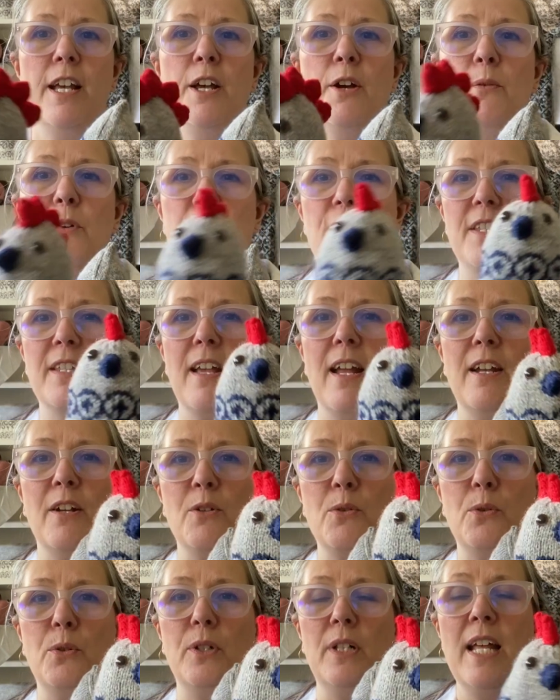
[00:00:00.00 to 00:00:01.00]
which is kind of
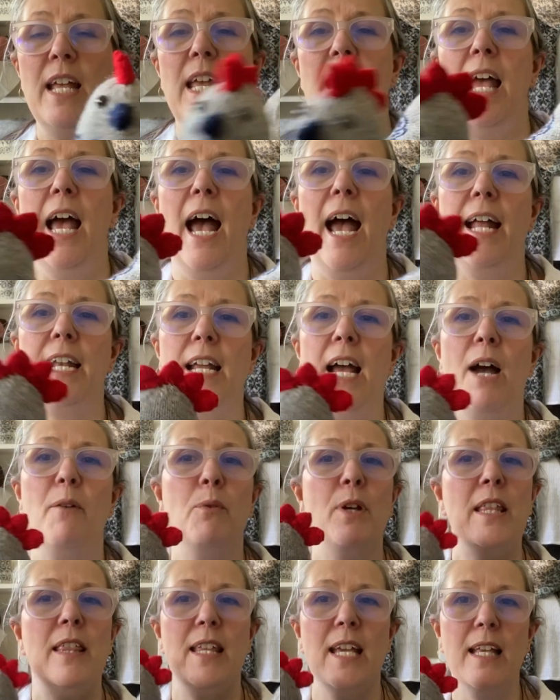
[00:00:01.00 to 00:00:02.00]
cool. And
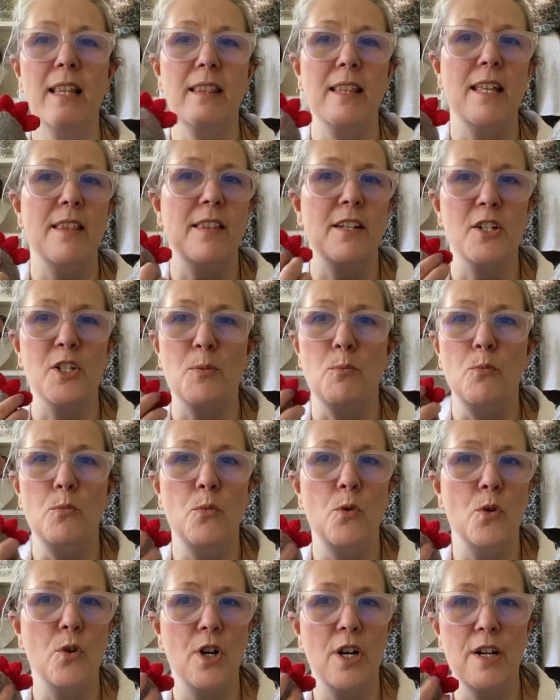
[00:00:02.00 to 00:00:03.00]
we think that there's
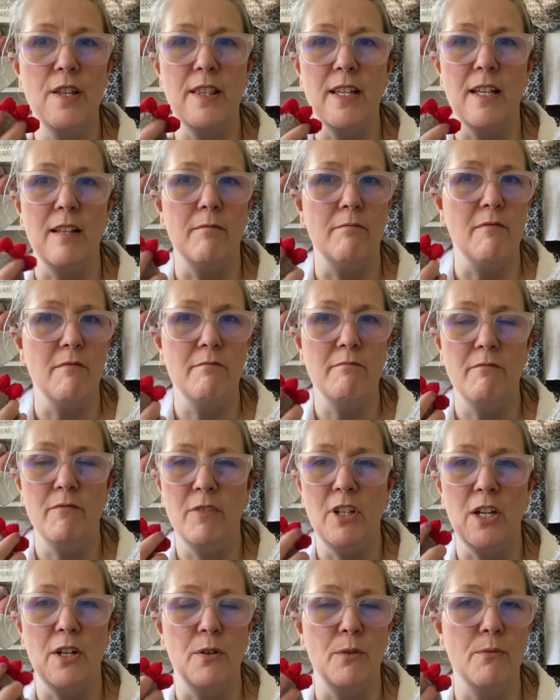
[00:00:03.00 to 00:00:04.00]
more than,
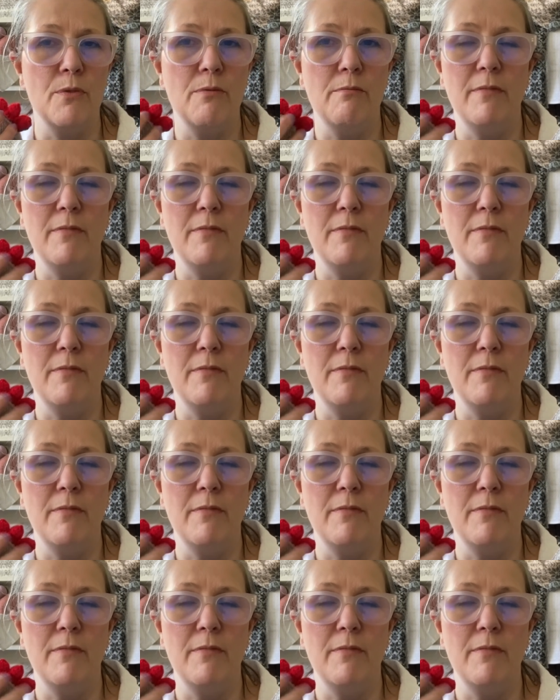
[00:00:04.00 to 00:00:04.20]
you know,